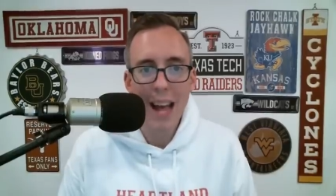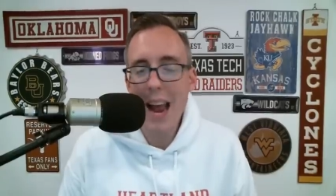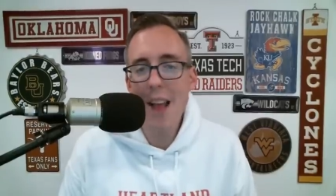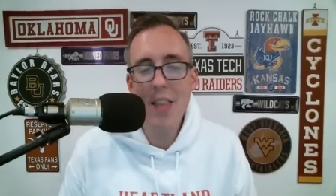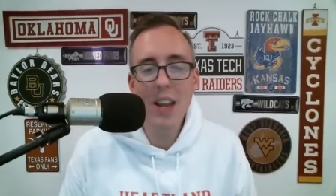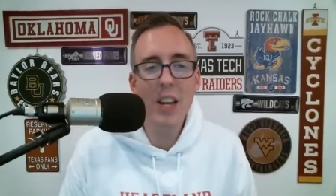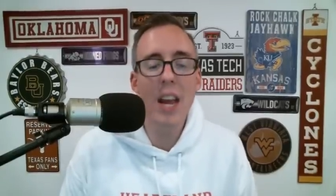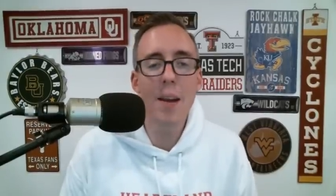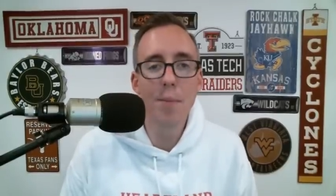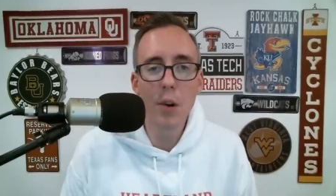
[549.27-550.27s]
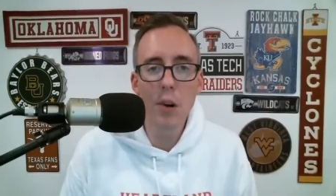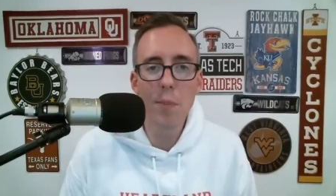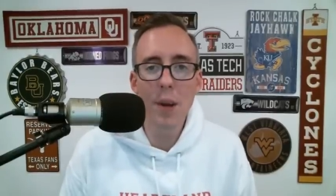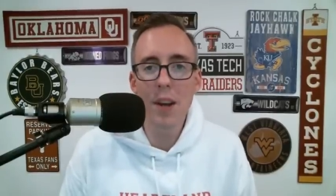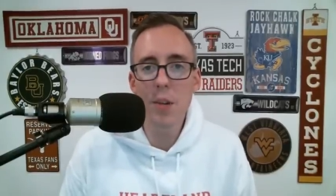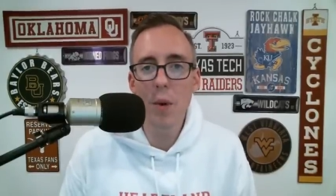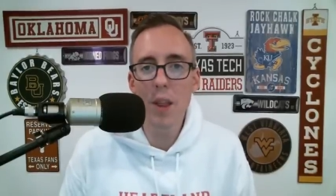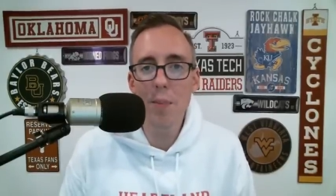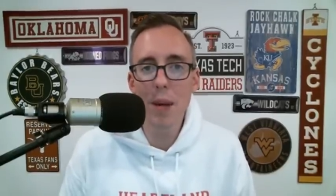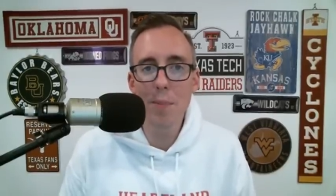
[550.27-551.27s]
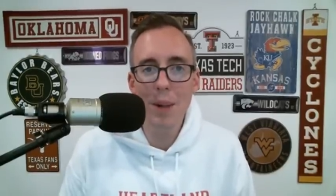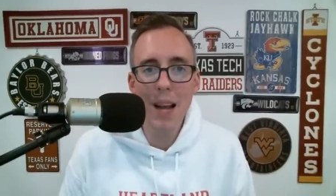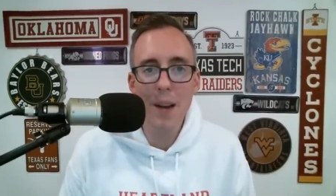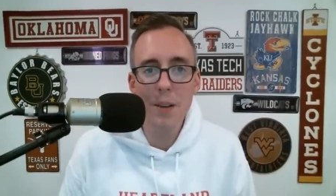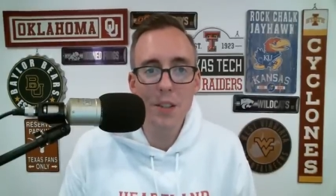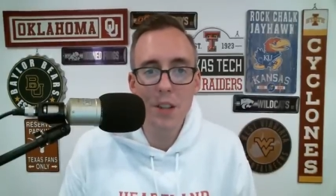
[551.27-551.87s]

And they can't move because one of the big players